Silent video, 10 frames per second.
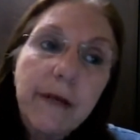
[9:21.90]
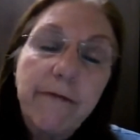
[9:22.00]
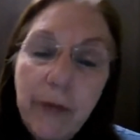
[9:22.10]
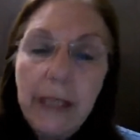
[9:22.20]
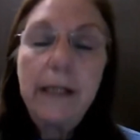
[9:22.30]

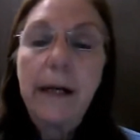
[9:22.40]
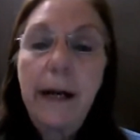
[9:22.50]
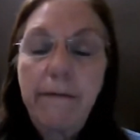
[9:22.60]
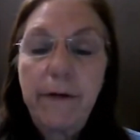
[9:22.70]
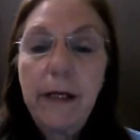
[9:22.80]
free
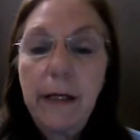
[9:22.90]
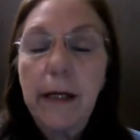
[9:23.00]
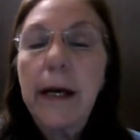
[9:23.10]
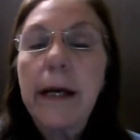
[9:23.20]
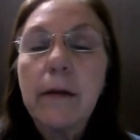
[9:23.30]
traffic
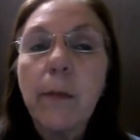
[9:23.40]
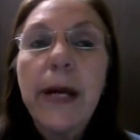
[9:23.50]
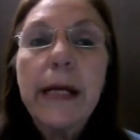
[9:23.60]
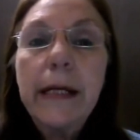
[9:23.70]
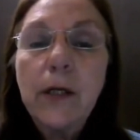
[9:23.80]
and
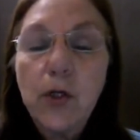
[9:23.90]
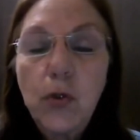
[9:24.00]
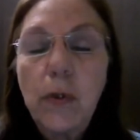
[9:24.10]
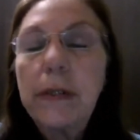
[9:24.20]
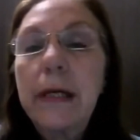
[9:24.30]
making
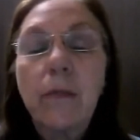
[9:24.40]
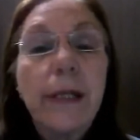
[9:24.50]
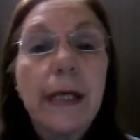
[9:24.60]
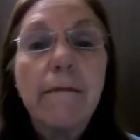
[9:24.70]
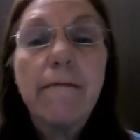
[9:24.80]
sure that
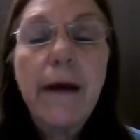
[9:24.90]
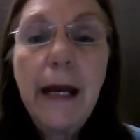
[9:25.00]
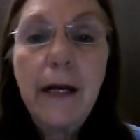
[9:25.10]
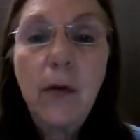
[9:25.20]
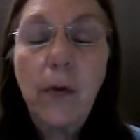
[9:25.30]
we give
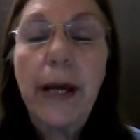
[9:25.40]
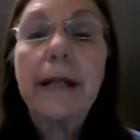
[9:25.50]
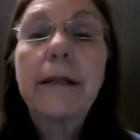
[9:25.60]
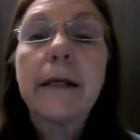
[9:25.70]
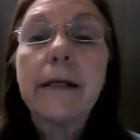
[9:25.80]
value
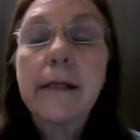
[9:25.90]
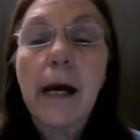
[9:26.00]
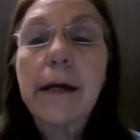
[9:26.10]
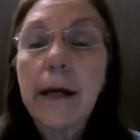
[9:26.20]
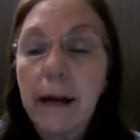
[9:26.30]
and they
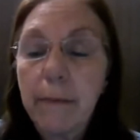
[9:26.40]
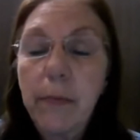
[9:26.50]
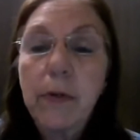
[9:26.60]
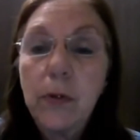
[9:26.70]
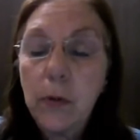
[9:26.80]
sign up
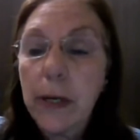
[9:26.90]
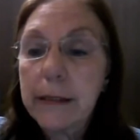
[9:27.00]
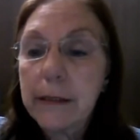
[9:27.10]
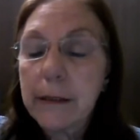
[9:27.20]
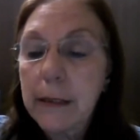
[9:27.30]
to
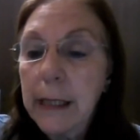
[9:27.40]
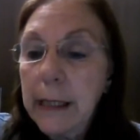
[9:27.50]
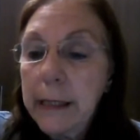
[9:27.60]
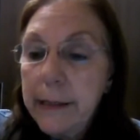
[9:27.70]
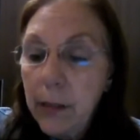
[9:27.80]
us.
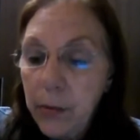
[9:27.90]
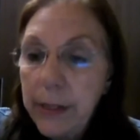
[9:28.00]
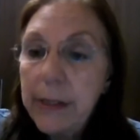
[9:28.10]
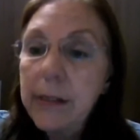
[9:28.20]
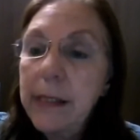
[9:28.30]
So
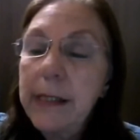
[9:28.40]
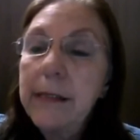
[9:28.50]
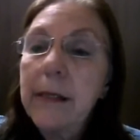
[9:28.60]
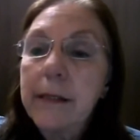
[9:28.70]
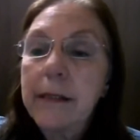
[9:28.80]
this
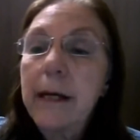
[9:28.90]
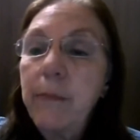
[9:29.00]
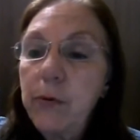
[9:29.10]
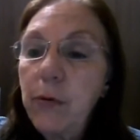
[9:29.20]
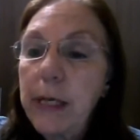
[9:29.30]
is step
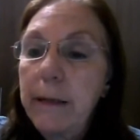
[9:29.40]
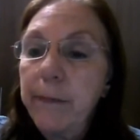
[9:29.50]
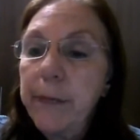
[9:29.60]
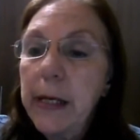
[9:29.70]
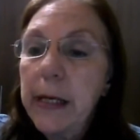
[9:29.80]
three.
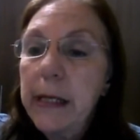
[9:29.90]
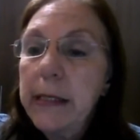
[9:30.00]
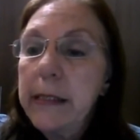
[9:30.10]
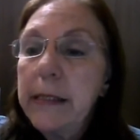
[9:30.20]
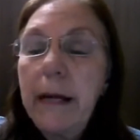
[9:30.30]

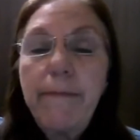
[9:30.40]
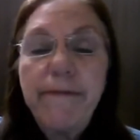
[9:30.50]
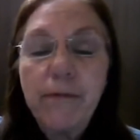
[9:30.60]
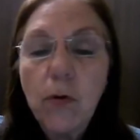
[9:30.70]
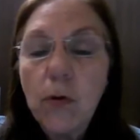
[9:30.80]
Step
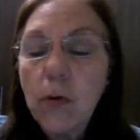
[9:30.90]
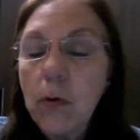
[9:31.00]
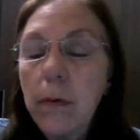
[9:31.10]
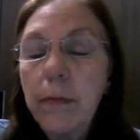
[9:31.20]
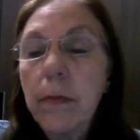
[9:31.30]
four,
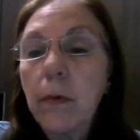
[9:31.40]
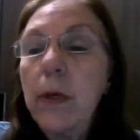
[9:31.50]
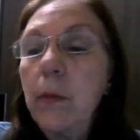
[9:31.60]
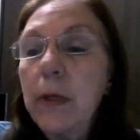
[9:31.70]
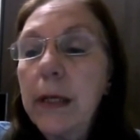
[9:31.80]

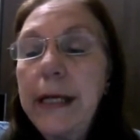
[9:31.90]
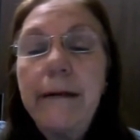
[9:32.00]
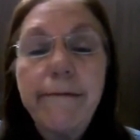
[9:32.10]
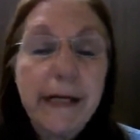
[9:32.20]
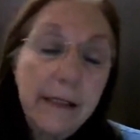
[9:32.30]
we will
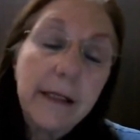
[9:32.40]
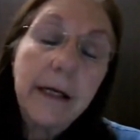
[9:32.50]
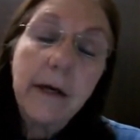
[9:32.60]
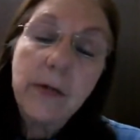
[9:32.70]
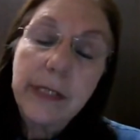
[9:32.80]
invest in
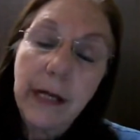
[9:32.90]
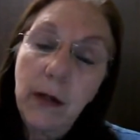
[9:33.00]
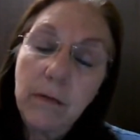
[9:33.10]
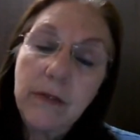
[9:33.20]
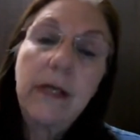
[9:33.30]

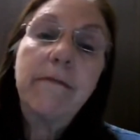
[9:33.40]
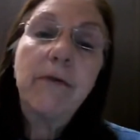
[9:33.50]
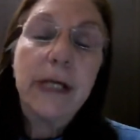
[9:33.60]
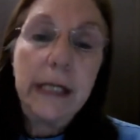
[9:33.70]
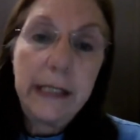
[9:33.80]
ourselves if
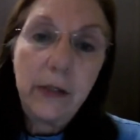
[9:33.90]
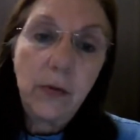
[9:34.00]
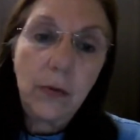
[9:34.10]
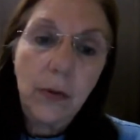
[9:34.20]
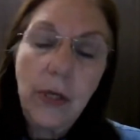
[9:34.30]
we need to.